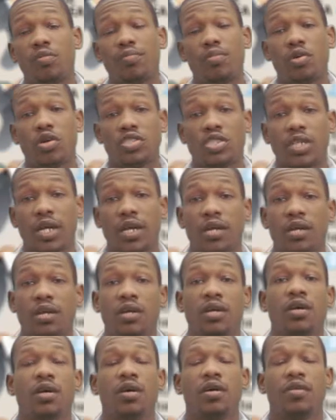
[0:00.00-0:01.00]
a project
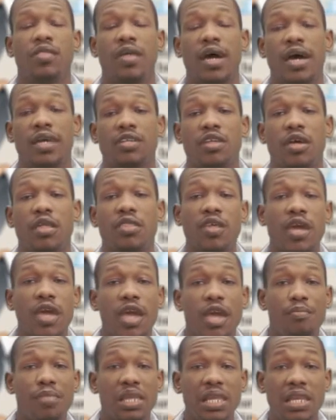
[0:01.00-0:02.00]
that
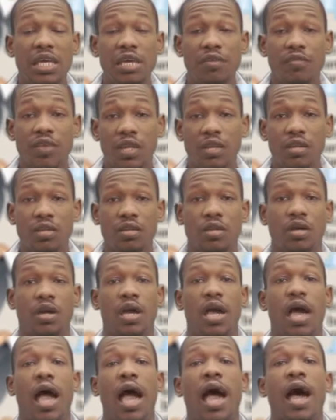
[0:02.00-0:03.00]
they believe in,
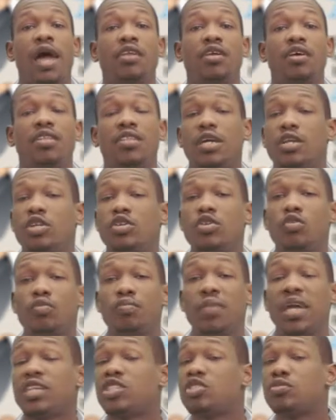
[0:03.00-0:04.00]
and they do
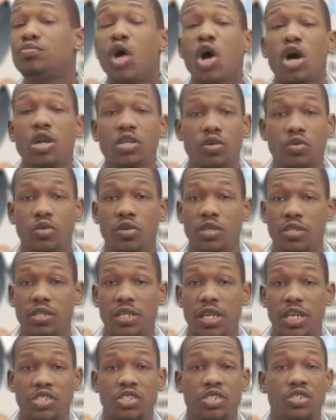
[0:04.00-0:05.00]
make small
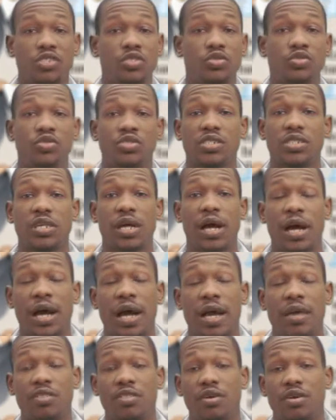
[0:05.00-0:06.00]
donations using
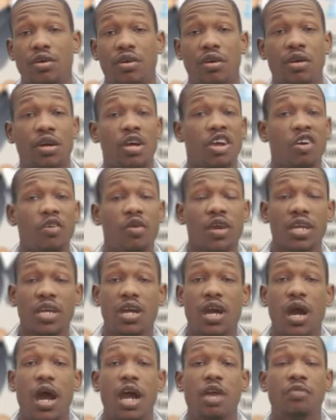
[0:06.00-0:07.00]
either credit
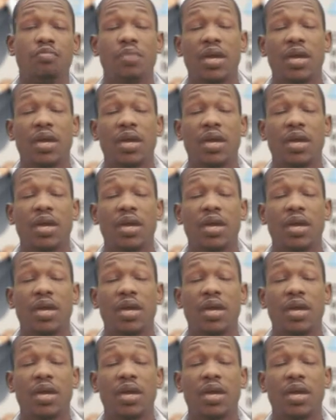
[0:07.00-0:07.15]
card,